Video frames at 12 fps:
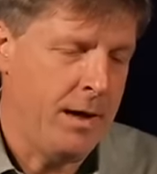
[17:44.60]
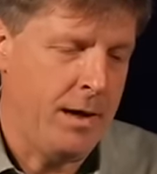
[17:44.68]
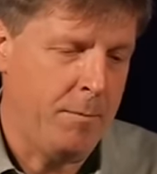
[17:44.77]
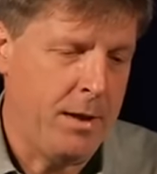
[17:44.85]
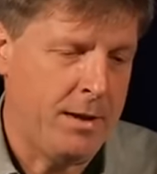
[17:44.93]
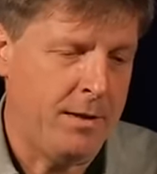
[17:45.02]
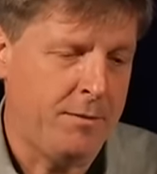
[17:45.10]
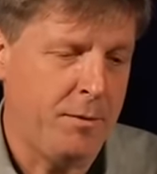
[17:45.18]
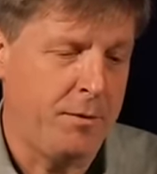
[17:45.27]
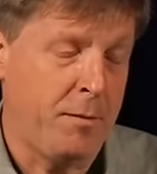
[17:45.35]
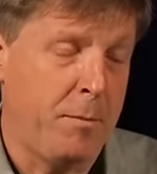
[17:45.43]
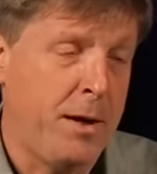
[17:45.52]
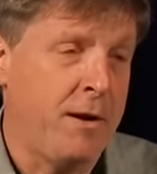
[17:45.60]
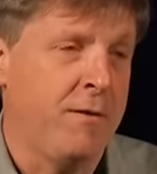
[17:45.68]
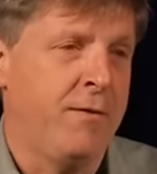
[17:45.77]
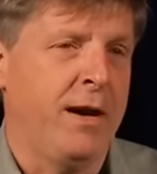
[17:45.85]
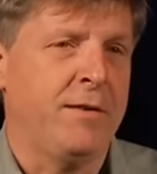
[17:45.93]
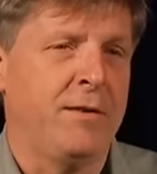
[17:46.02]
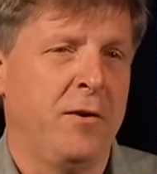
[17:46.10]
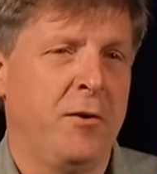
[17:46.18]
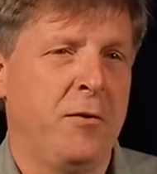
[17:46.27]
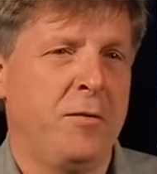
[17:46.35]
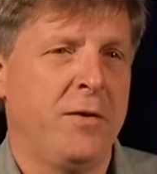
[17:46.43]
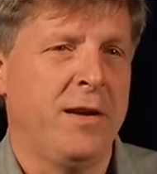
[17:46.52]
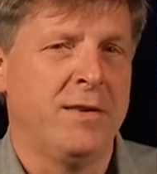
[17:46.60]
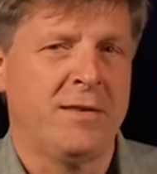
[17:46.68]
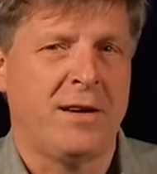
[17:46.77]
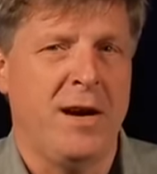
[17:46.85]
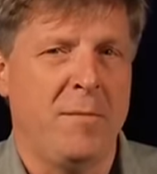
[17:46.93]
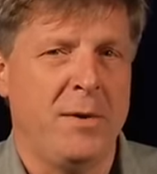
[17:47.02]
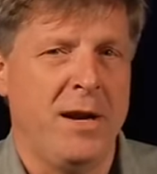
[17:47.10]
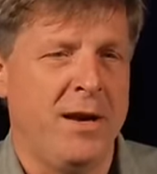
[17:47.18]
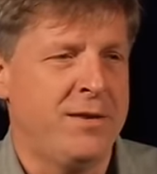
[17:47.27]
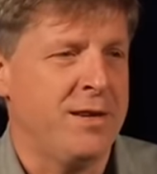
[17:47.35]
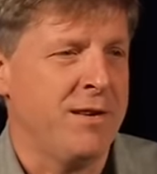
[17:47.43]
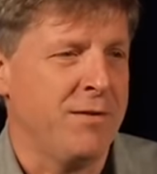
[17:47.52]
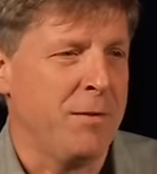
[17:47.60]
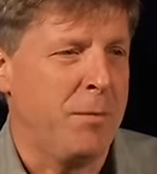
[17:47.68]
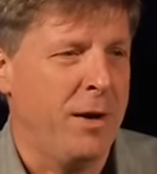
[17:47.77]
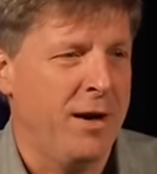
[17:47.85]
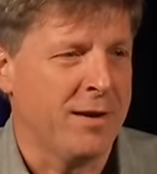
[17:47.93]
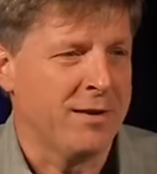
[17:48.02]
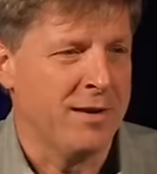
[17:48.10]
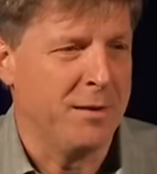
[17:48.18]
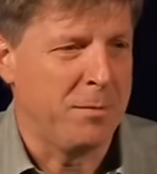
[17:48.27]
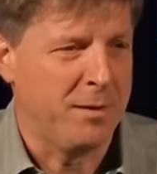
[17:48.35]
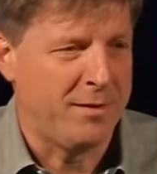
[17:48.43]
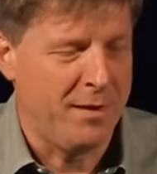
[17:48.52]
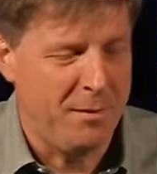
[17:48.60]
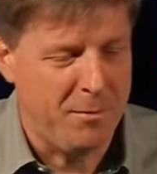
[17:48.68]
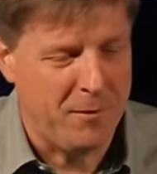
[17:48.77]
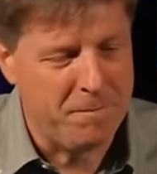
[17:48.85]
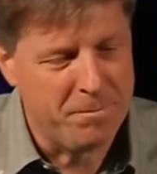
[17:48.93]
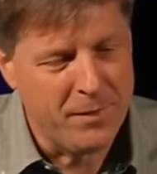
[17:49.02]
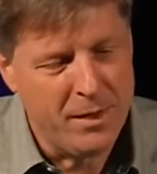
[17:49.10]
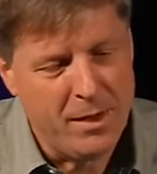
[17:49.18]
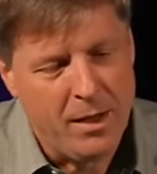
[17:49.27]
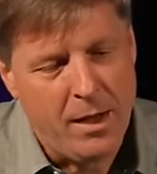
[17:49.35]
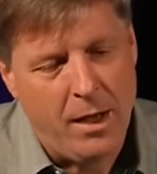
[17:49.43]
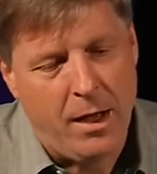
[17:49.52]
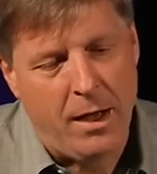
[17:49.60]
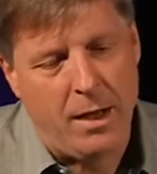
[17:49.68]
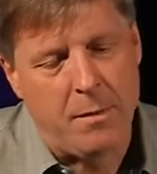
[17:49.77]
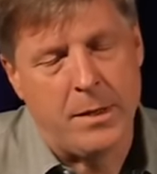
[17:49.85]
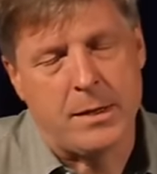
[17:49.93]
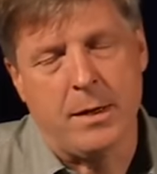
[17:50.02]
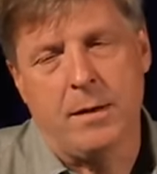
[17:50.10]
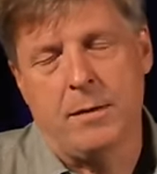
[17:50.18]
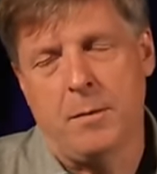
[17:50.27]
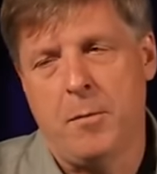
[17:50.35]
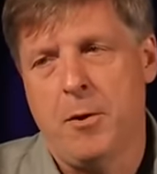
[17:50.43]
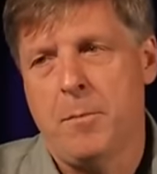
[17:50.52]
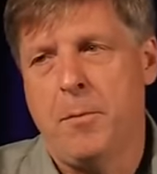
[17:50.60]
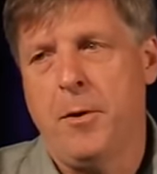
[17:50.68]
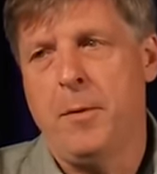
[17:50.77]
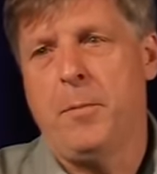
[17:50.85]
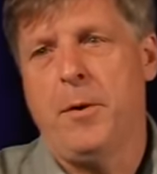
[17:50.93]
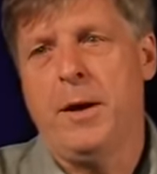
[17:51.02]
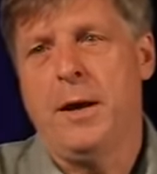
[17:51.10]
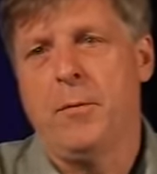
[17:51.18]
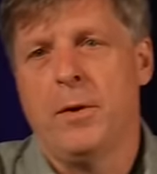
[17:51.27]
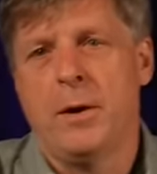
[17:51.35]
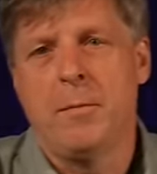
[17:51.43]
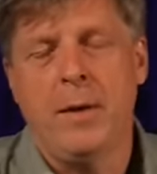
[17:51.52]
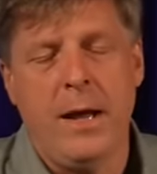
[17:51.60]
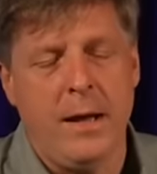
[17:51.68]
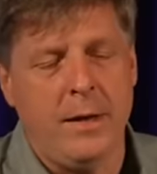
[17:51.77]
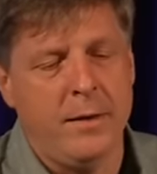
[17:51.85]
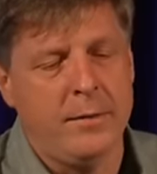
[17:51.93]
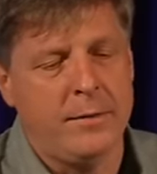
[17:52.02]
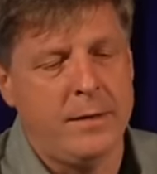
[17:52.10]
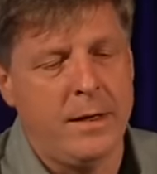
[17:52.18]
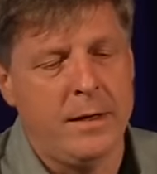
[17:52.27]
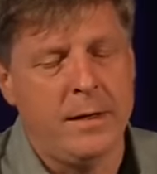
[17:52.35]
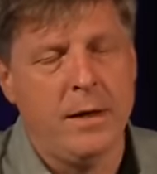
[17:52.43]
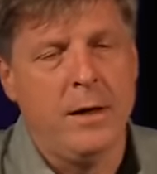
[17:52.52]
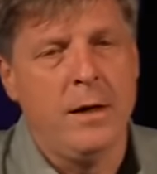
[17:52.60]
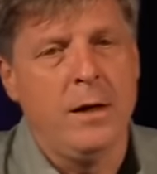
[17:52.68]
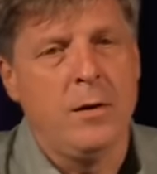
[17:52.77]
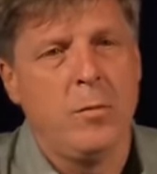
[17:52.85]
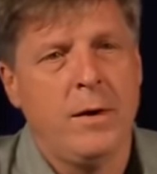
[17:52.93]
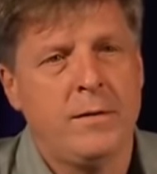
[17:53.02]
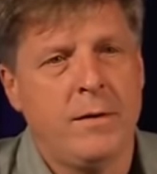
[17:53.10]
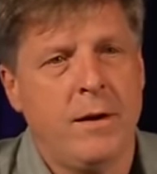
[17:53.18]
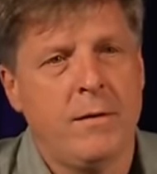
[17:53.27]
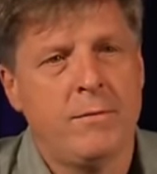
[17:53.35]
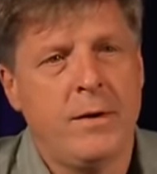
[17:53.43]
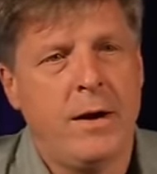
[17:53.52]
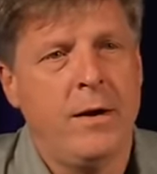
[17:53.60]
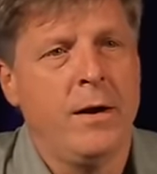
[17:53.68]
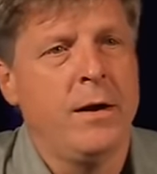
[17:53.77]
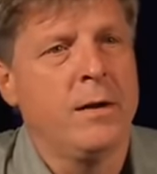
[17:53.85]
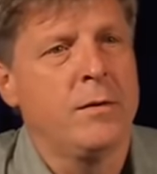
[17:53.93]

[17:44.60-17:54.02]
But this was a big effect, so hopefully it's a combination of the product and the placebo. But the more important point I want to make is that we saw a very